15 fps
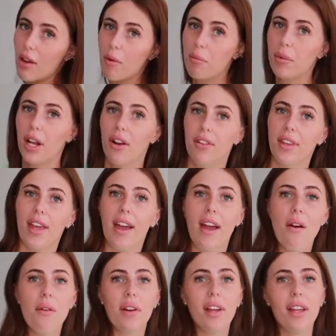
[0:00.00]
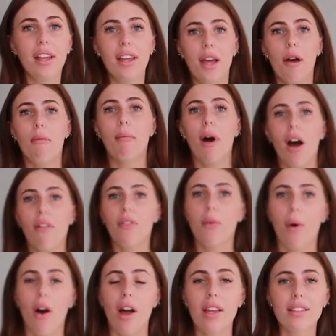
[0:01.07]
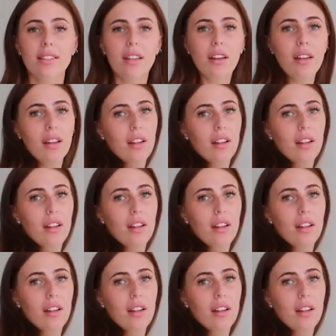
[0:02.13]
I'm blurring that out. But otherwise,